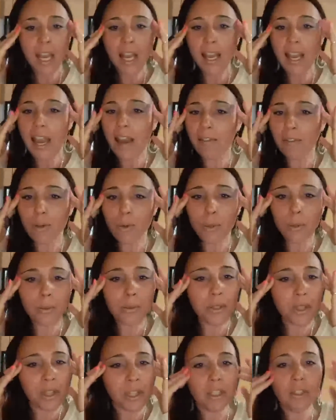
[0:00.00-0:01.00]
everyone
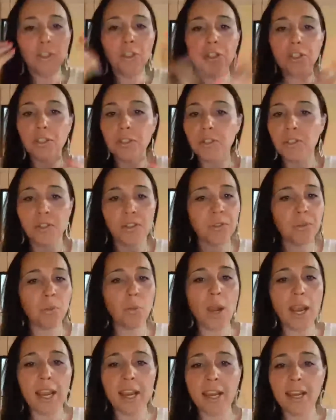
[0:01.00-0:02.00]
was going to look a certain
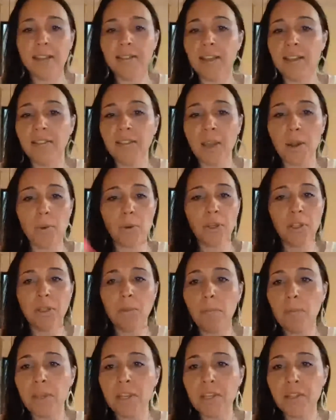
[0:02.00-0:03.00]
way, that they were going to
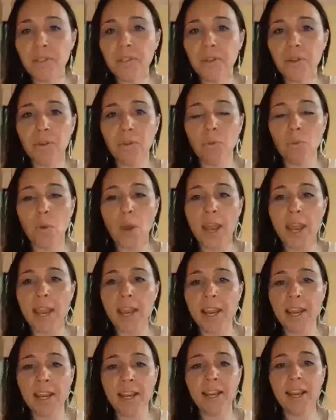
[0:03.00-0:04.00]
be a certain
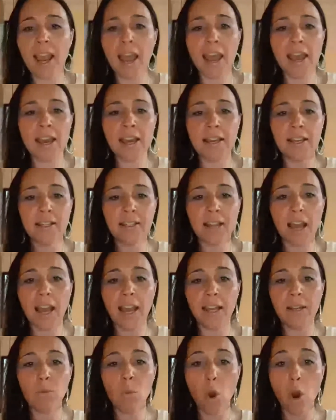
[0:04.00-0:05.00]
way. And
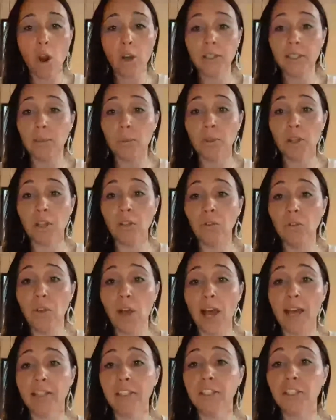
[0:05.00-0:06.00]
I walked in with a
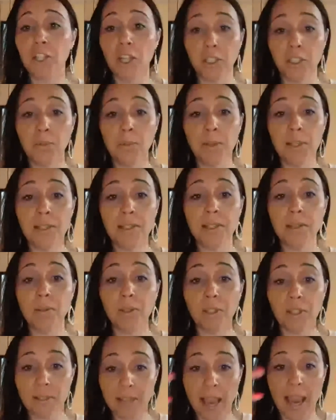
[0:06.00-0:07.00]
lot of judgments
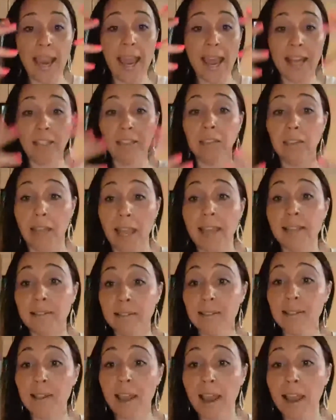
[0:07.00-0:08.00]
because I had a
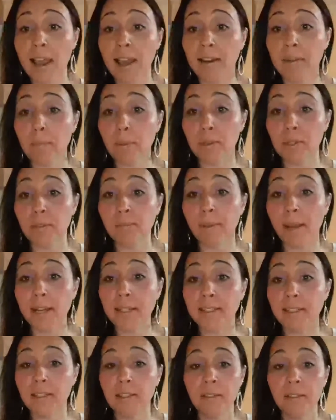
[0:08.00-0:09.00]
lens. I had a
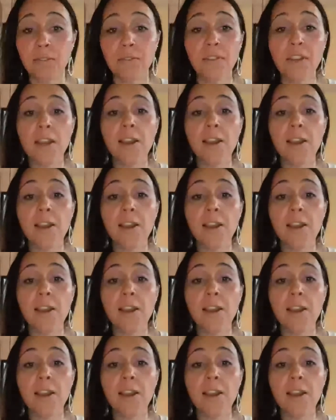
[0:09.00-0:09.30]
perspective